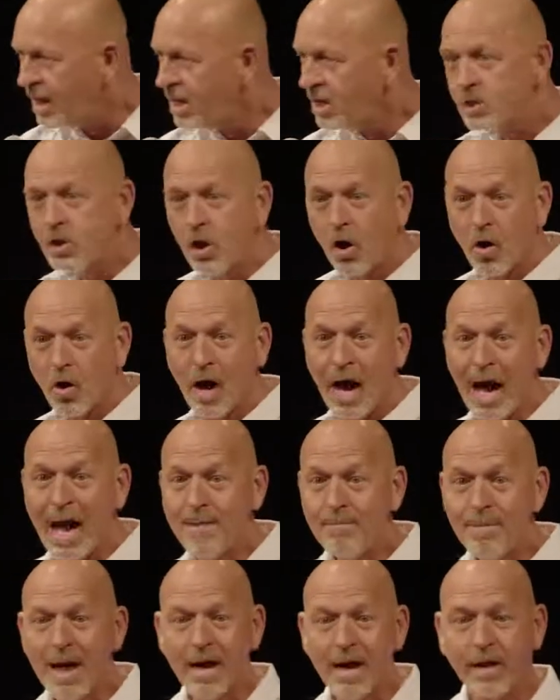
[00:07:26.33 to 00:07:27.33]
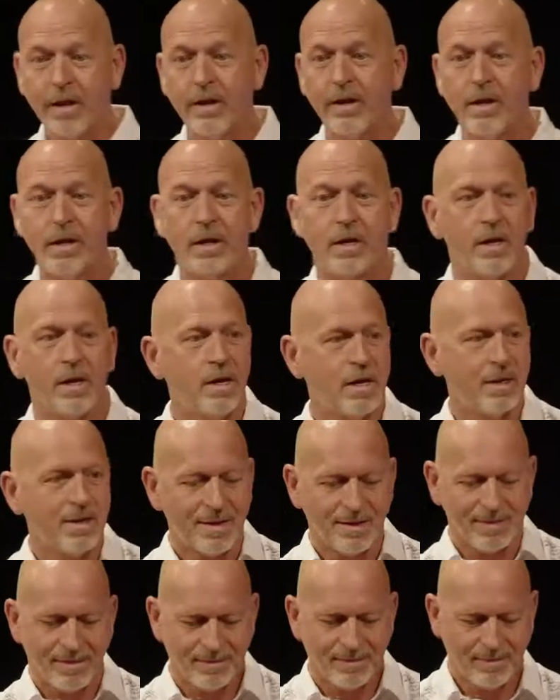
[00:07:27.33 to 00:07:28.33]
so I'm not gonna.
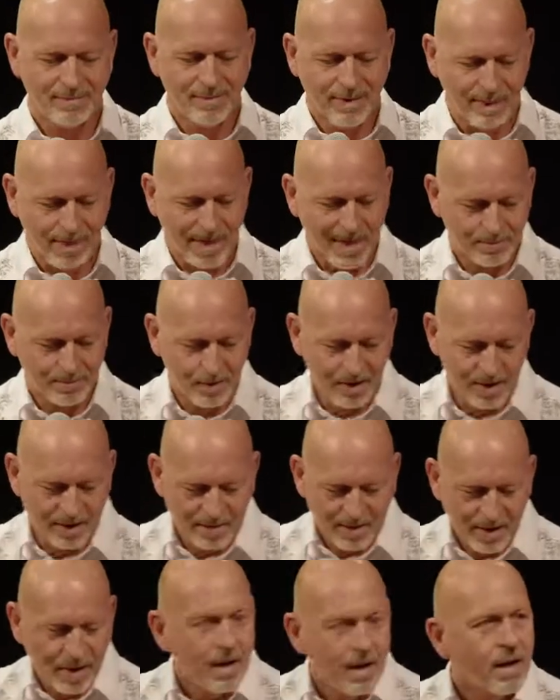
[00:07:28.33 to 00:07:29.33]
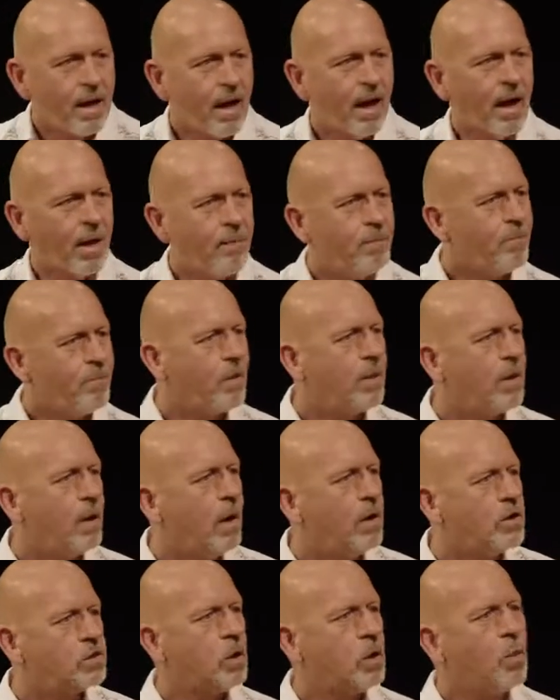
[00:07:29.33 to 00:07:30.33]
Yeah, I am gonna. Um,
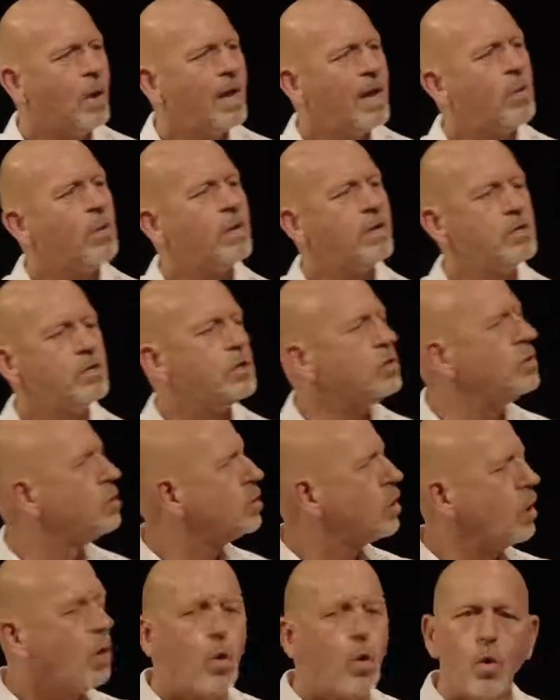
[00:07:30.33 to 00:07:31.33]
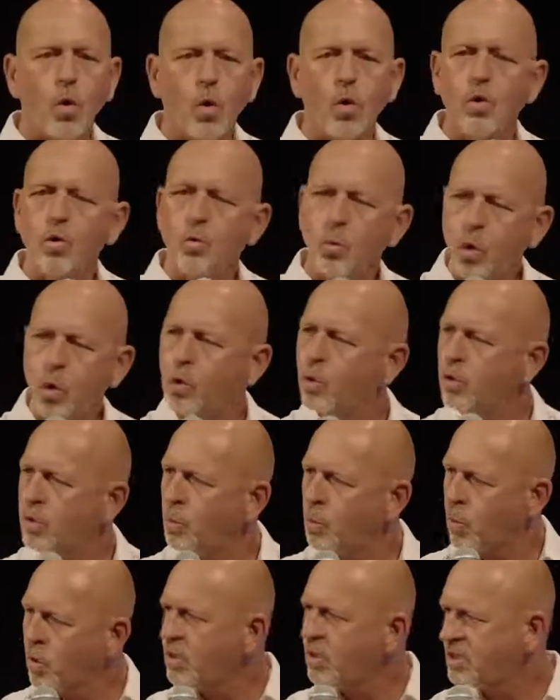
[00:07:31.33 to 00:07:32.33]
so what I want to do is who the
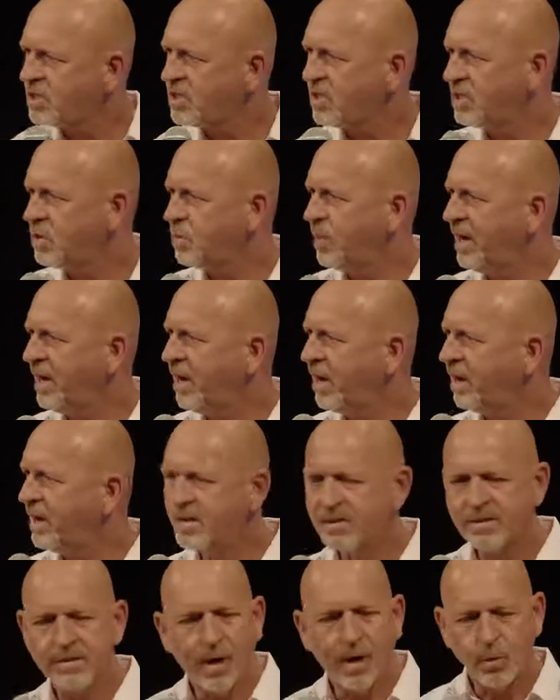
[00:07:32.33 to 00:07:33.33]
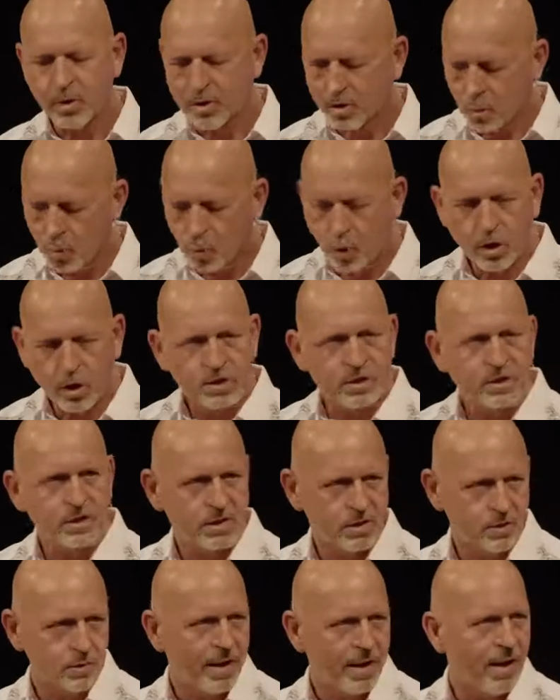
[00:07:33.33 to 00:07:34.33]
world says we are is now what the word
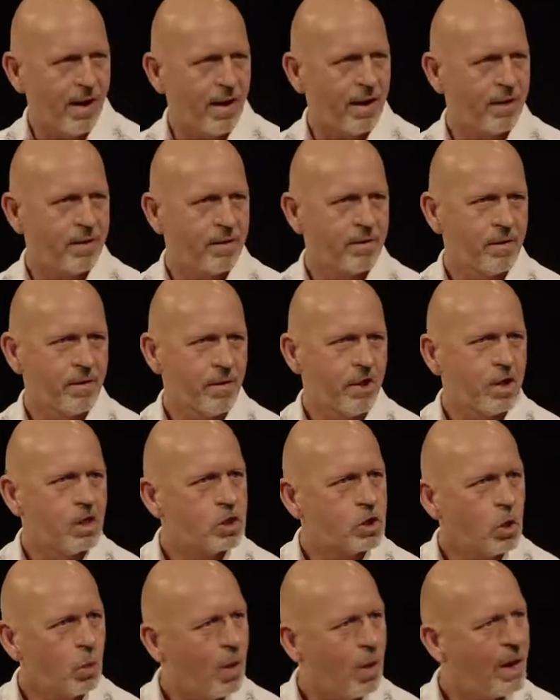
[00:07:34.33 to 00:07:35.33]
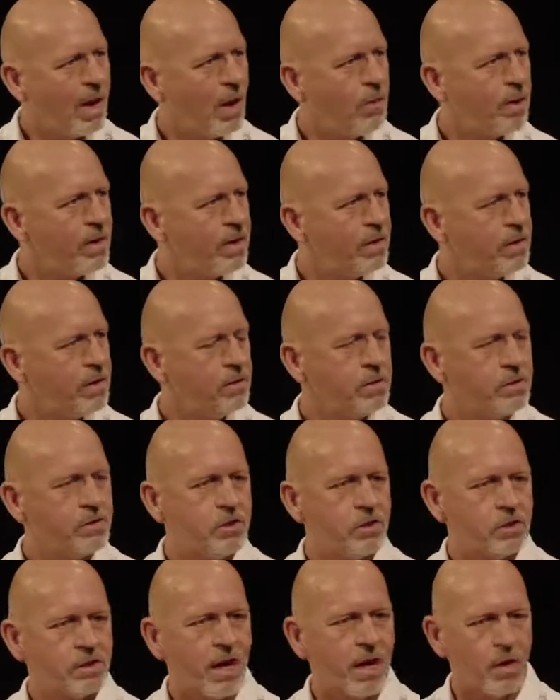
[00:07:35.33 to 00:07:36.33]
says we are. So what I want to do is
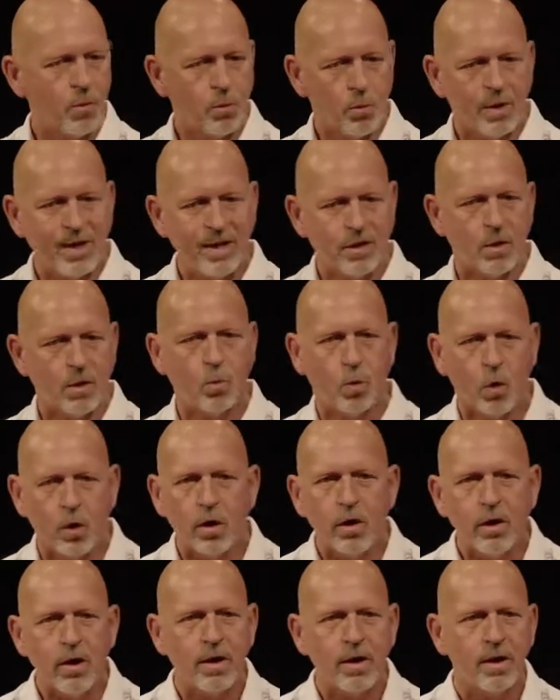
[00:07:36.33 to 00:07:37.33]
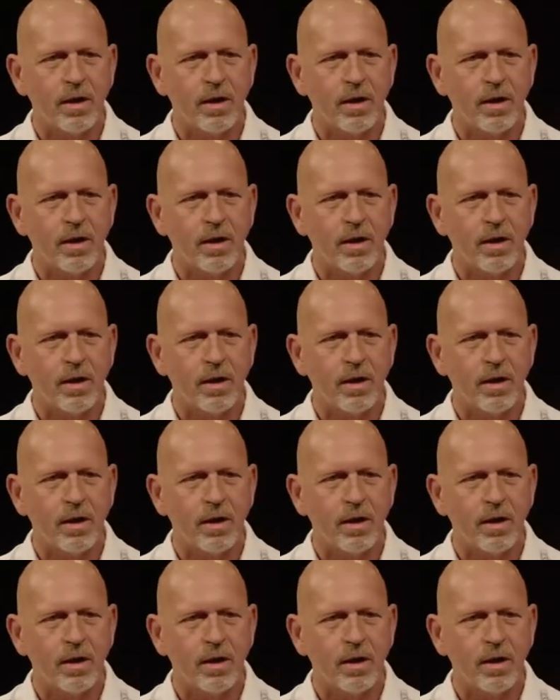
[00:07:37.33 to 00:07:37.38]
just kind of read the word